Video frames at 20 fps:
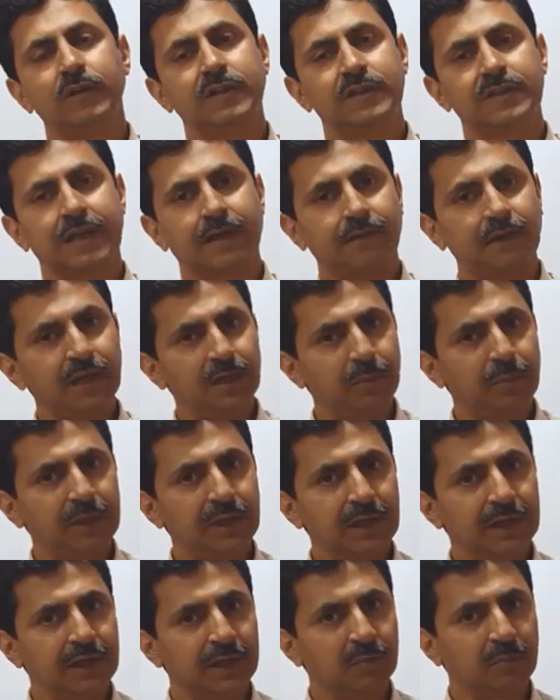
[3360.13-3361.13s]
is
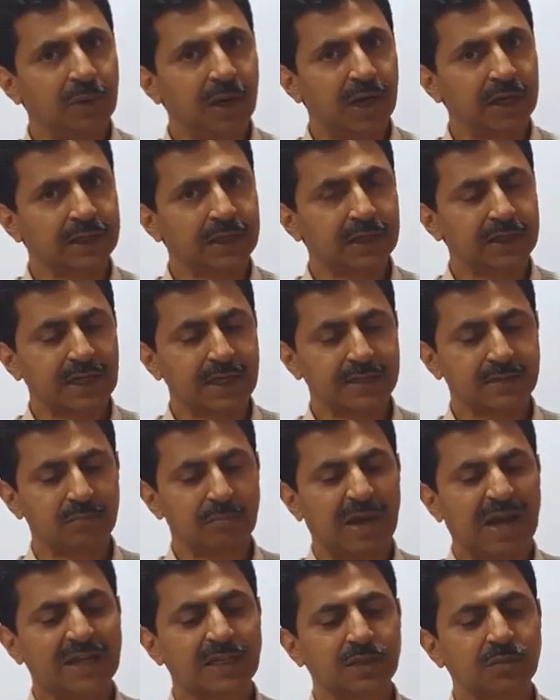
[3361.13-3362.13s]
available in market, has
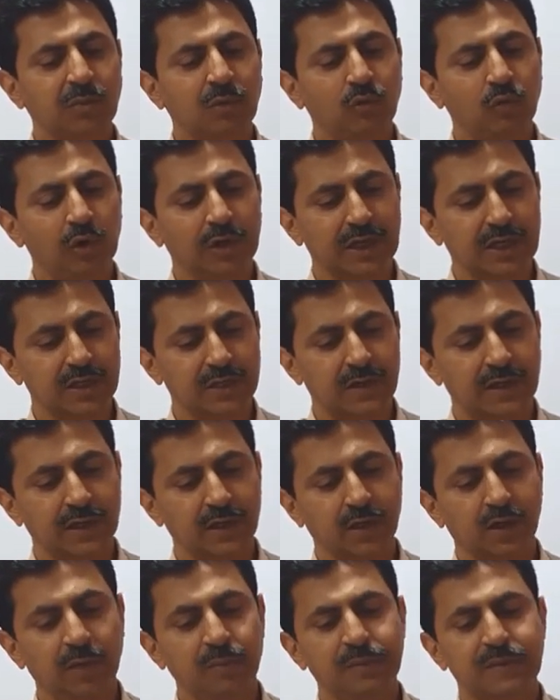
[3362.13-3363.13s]
maximum voltage rating
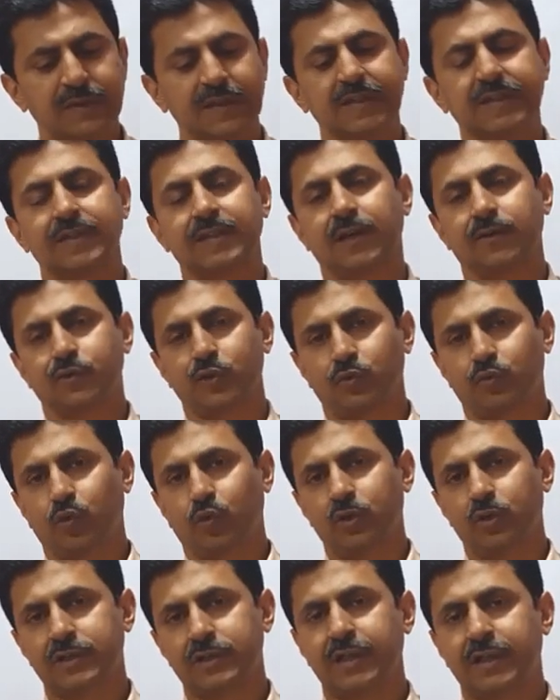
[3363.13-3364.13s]
of 6,000
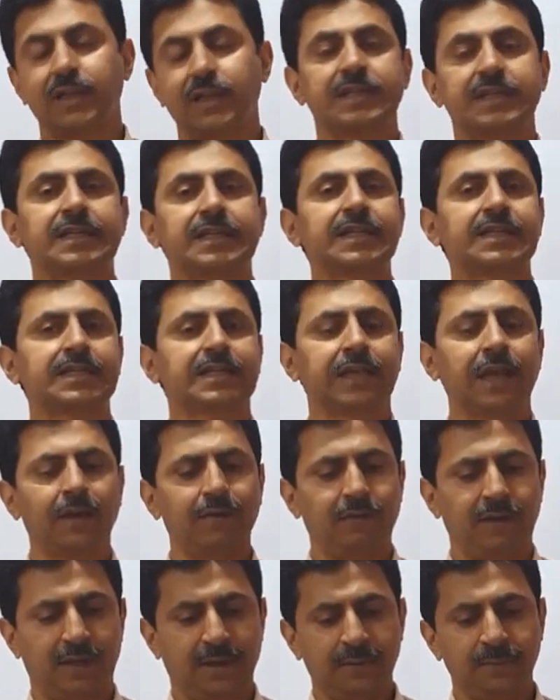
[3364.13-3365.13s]
volts. That is 6
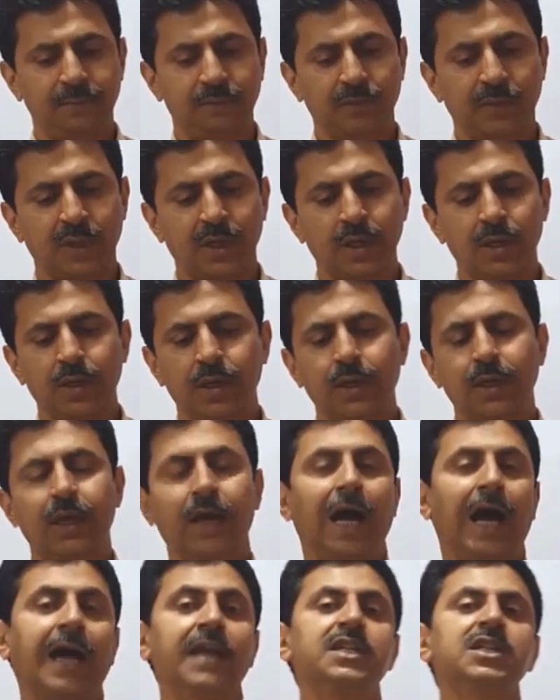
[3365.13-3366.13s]
kV.
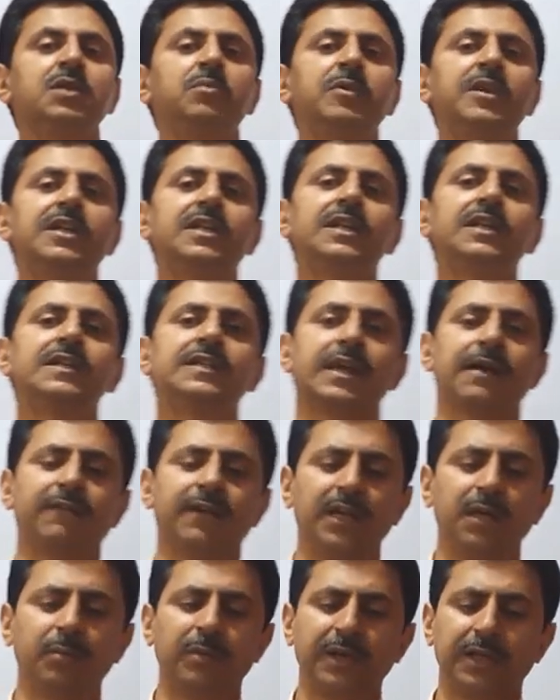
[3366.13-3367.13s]
IGBT is
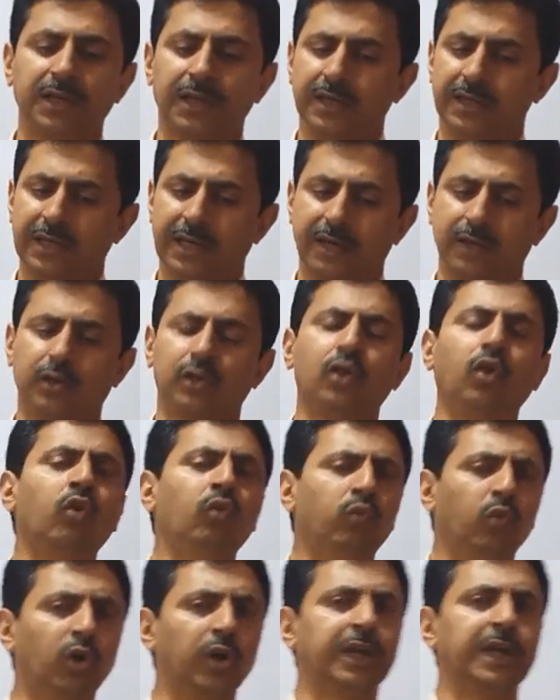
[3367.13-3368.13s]
available in a low
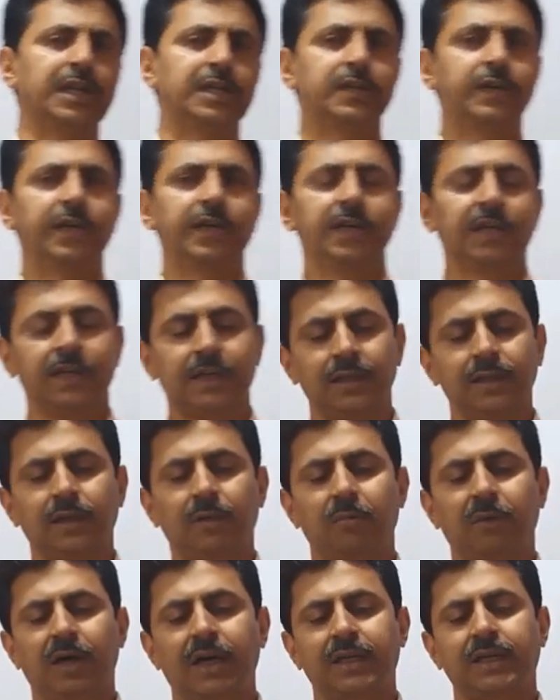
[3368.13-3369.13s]
voltage rating in the
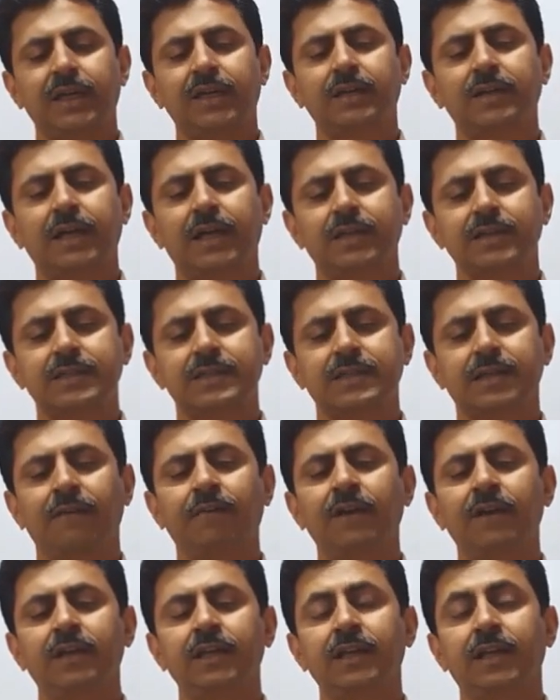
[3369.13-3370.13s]
market, that is
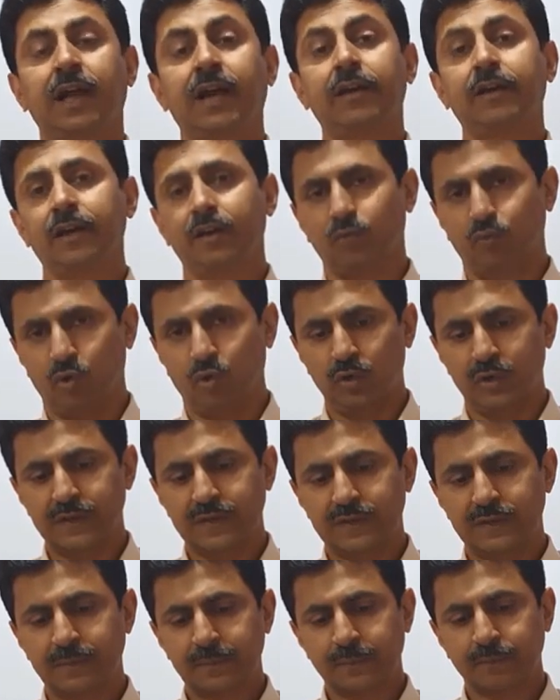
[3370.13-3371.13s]
1700 volts.